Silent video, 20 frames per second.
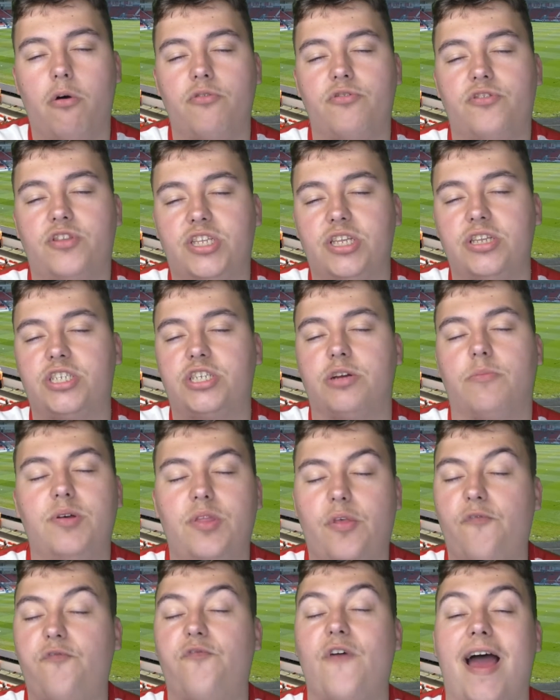some
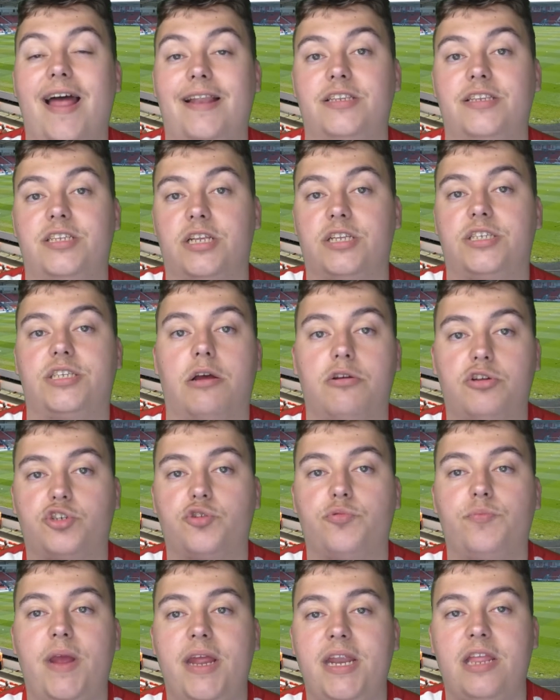of the fans on
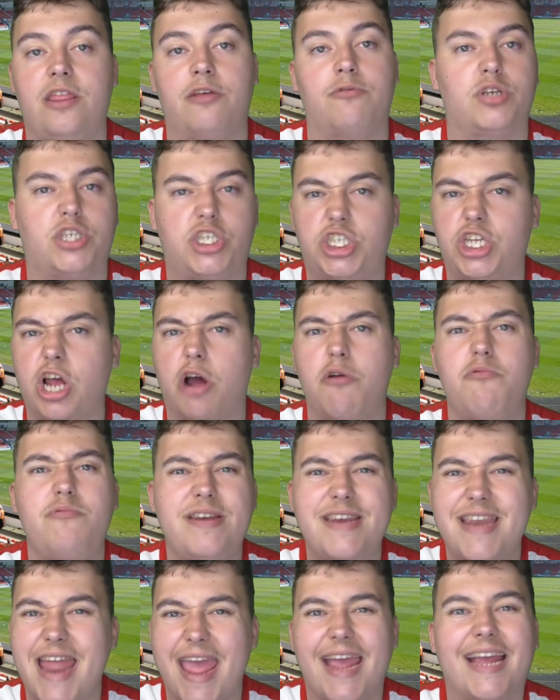social media that were so
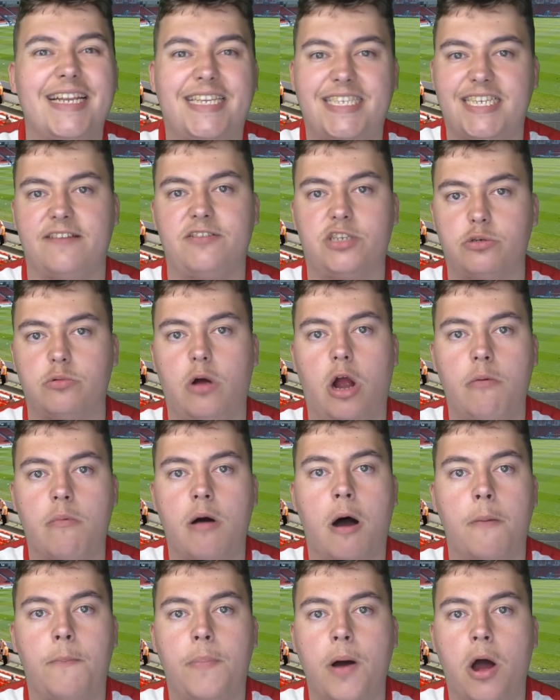negative to
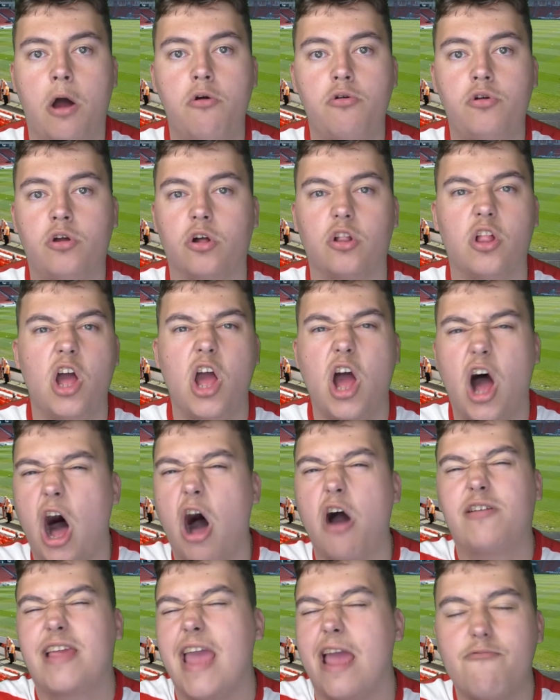Omar Bogle,
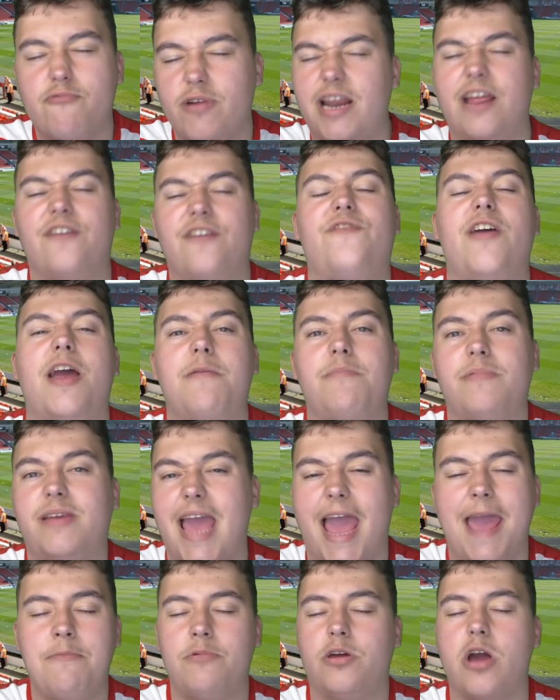oh, get rid of him,
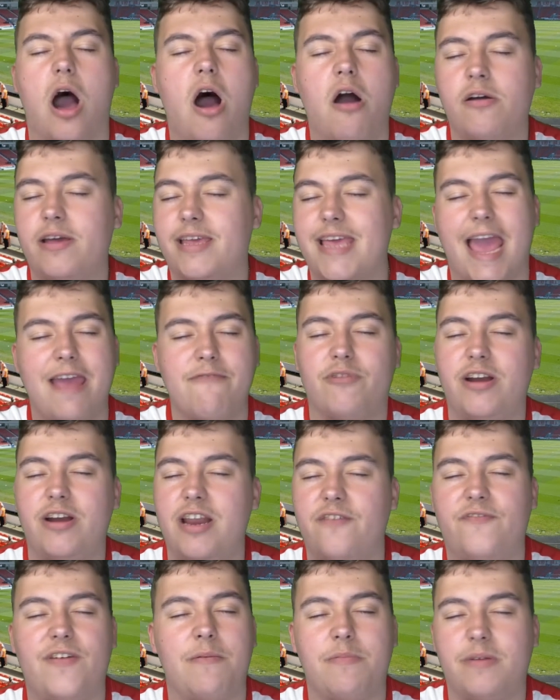get him gone, get rid
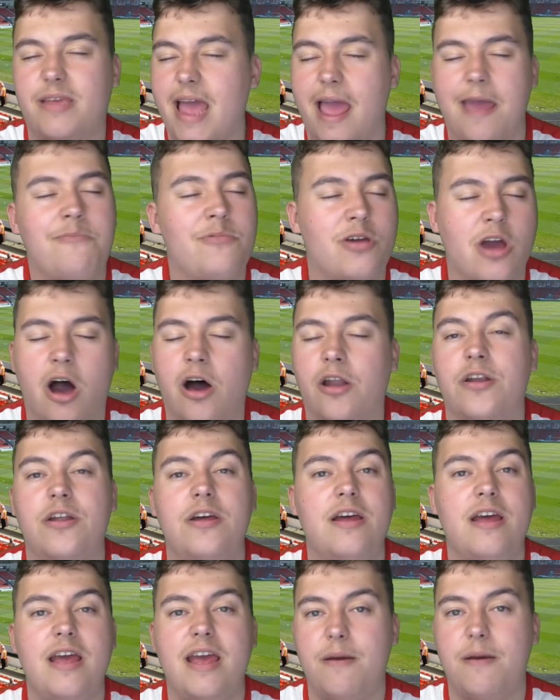of him, get him gone,
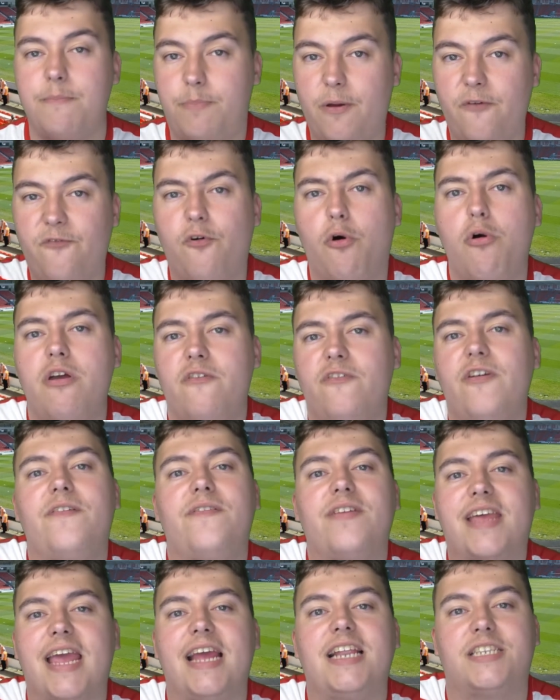before we've
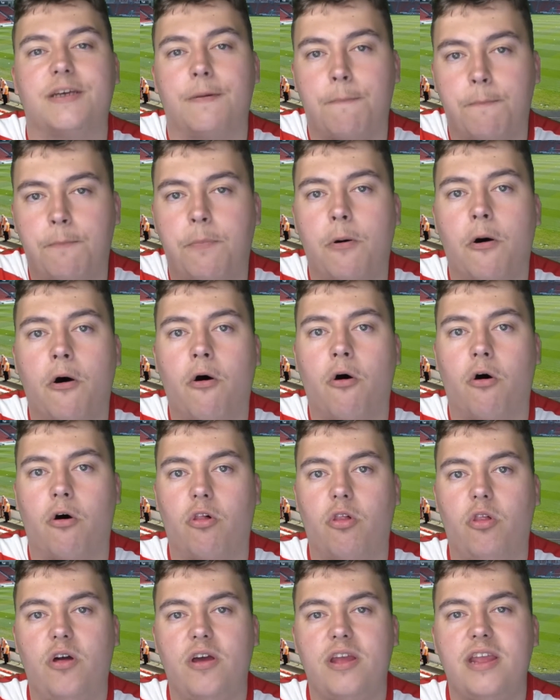even kicked a
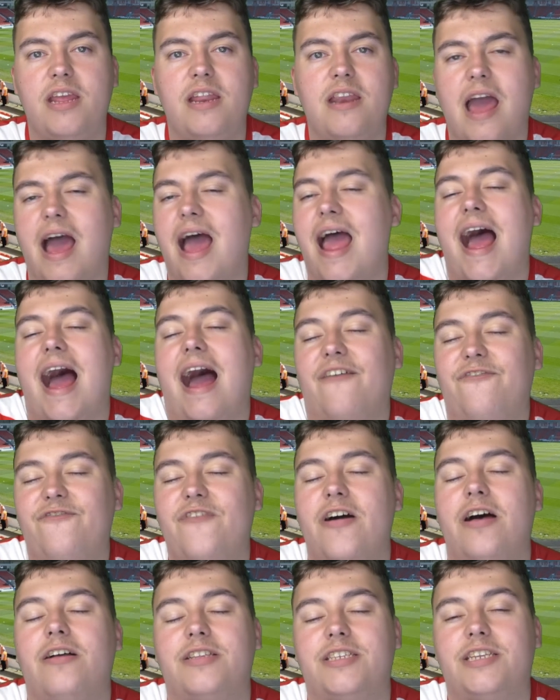ball. You know, I
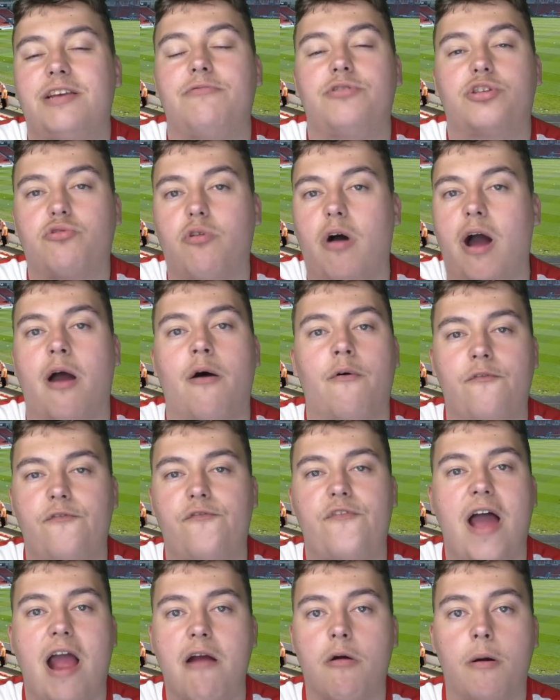felt it was quite
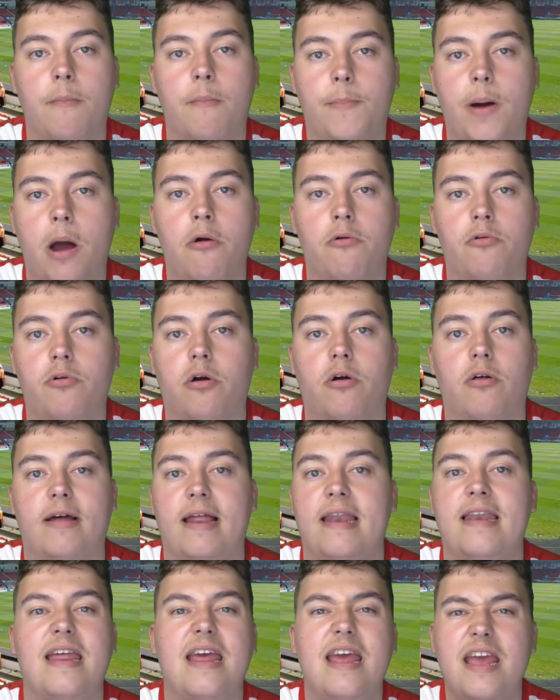unfair on Bogle, and,